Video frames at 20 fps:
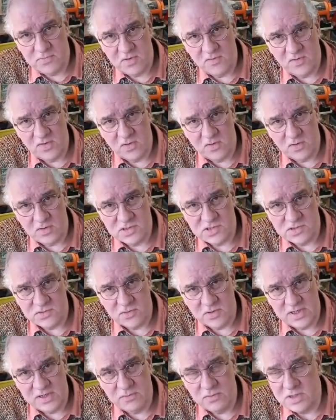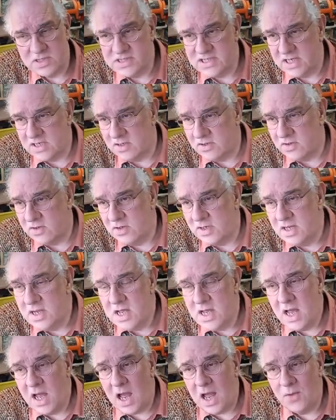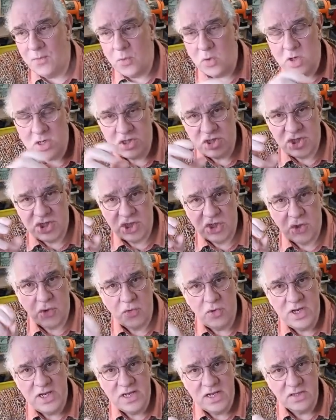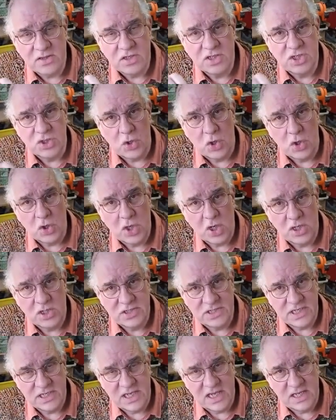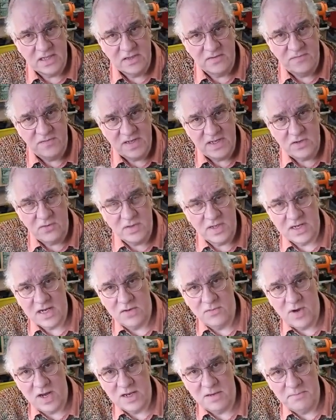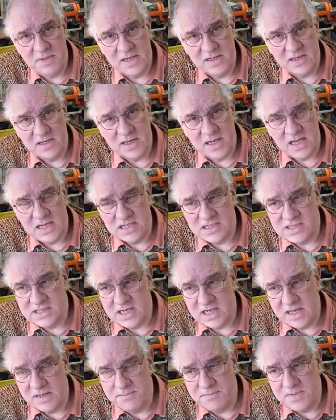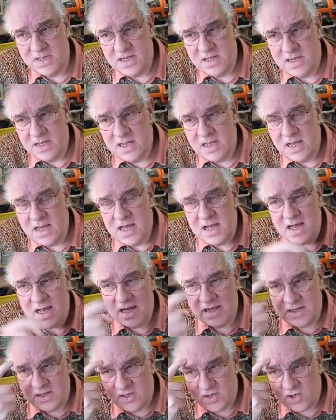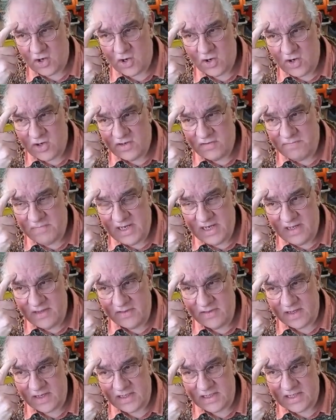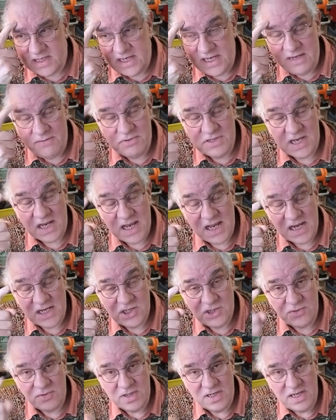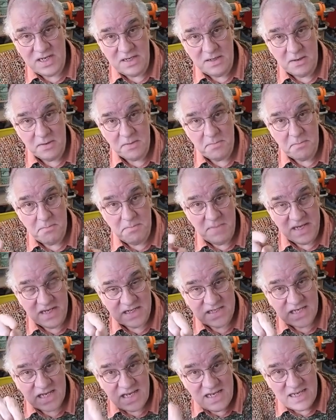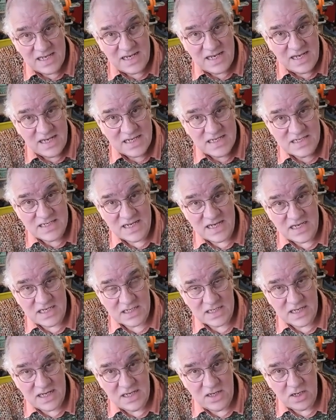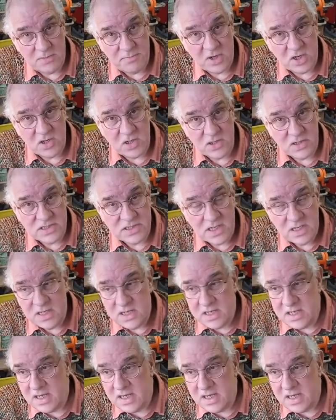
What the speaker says: more of a long story. You want to settle down. I watched Craig at the Doghouse again, the video that I recommended last time, and it occurred to me that he was actually maintaining his diesel heater because